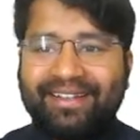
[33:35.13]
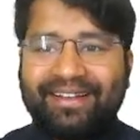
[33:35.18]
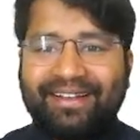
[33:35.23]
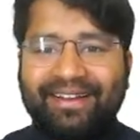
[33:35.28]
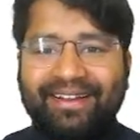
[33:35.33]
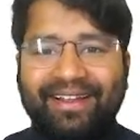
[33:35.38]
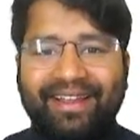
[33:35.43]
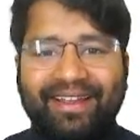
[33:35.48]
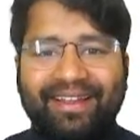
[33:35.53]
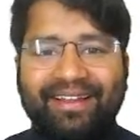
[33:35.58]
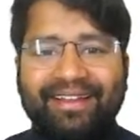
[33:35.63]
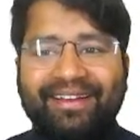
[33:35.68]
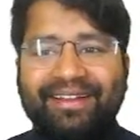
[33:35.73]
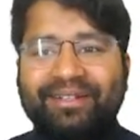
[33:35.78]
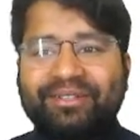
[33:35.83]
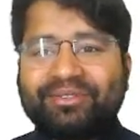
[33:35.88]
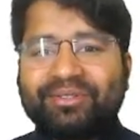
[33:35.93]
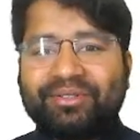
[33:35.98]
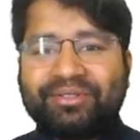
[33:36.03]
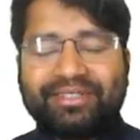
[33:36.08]
Okay,
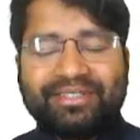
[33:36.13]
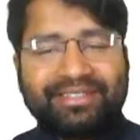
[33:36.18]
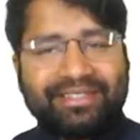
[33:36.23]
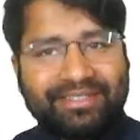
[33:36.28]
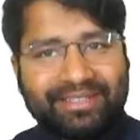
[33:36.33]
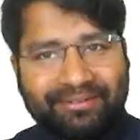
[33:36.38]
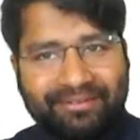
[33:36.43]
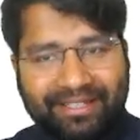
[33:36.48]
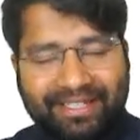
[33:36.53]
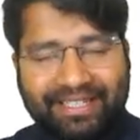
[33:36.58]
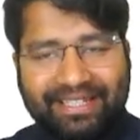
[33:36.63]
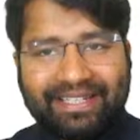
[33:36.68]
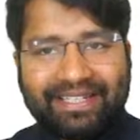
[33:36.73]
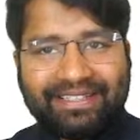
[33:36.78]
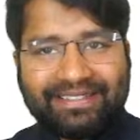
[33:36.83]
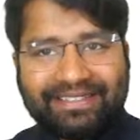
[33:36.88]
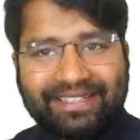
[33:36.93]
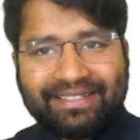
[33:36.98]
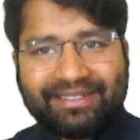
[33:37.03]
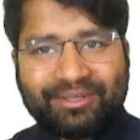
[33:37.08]
so this is a very
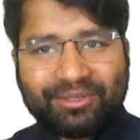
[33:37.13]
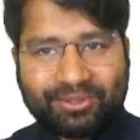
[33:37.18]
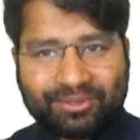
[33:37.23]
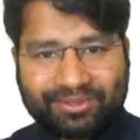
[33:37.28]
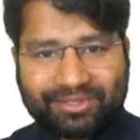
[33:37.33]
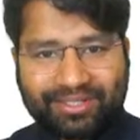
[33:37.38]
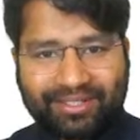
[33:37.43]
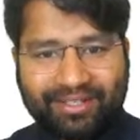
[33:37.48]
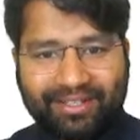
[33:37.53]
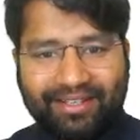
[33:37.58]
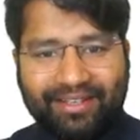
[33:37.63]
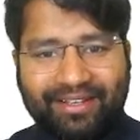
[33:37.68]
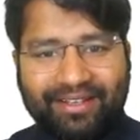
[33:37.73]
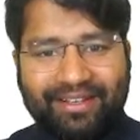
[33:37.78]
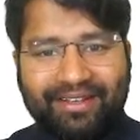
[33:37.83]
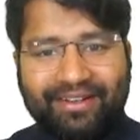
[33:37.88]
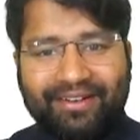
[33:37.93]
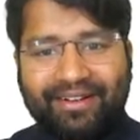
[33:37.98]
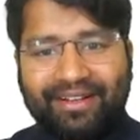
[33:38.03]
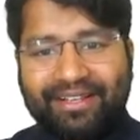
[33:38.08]
recent question.
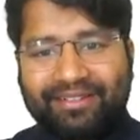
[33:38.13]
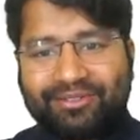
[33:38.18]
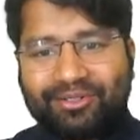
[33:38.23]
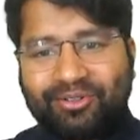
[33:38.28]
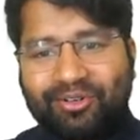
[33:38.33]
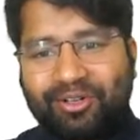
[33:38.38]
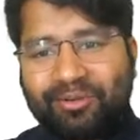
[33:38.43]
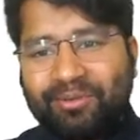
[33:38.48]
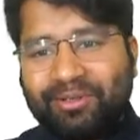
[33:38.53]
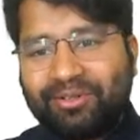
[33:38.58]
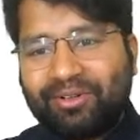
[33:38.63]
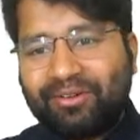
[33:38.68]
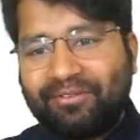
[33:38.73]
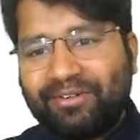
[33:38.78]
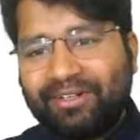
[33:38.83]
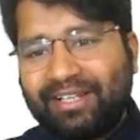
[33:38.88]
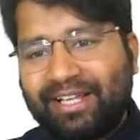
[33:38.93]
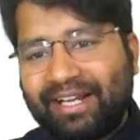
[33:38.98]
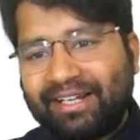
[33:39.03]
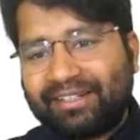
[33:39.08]
Okay, so Government of
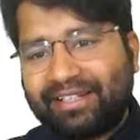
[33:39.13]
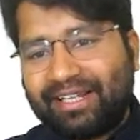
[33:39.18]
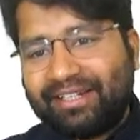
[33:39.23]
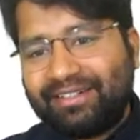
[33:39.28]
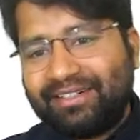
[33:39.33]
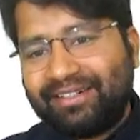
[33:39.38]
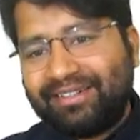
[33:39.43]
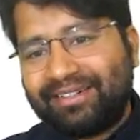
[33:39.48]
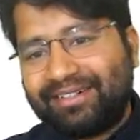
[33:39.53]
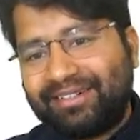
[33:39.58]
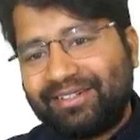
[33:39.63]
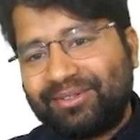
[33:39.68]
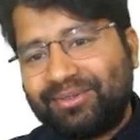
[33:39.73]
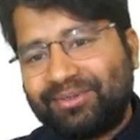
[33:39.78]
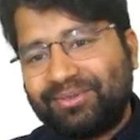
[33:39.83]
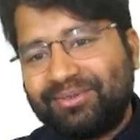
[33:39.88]
India Act 1932,